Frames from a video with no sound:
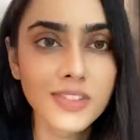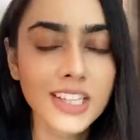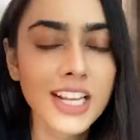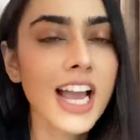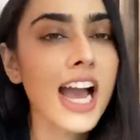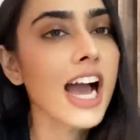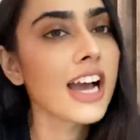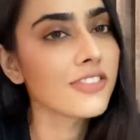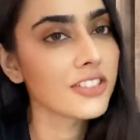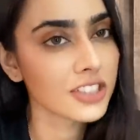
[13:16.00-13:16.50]

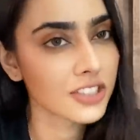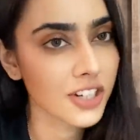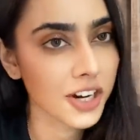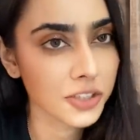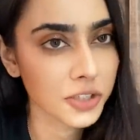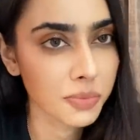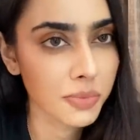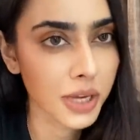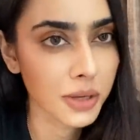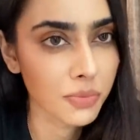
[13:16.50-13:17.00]
I will try
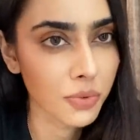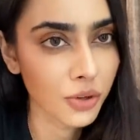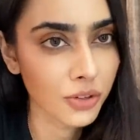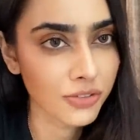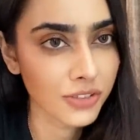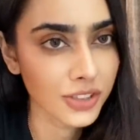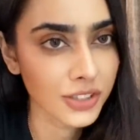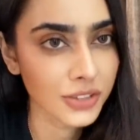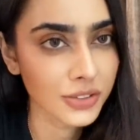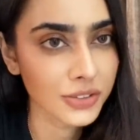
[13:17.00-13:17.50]
to make more
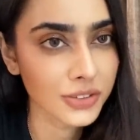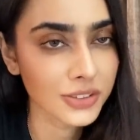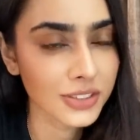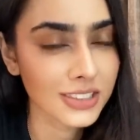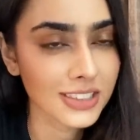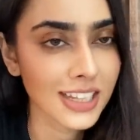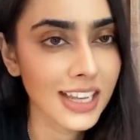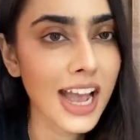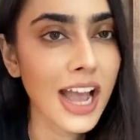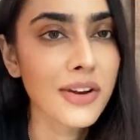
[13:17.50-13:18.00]
videos.
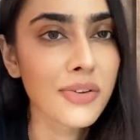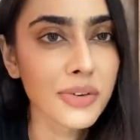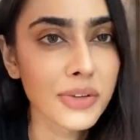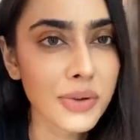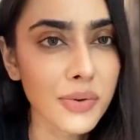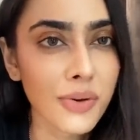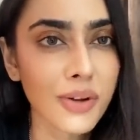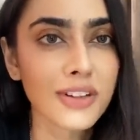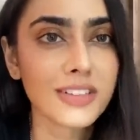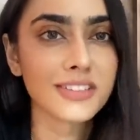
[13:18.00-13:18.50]
I know
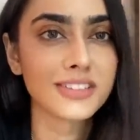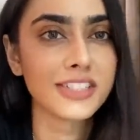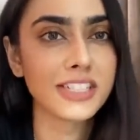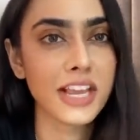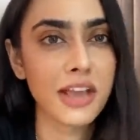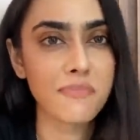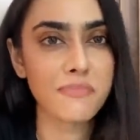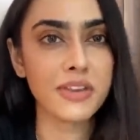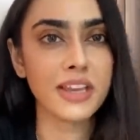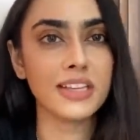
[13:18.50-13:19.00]
you all
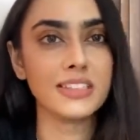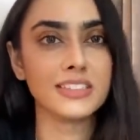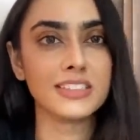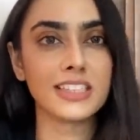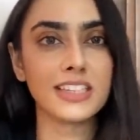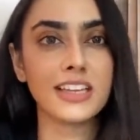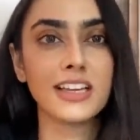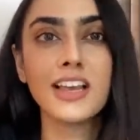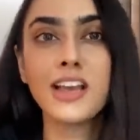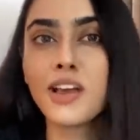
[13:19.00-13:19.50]
DM me and
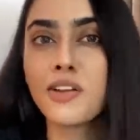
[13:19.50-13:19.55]
say,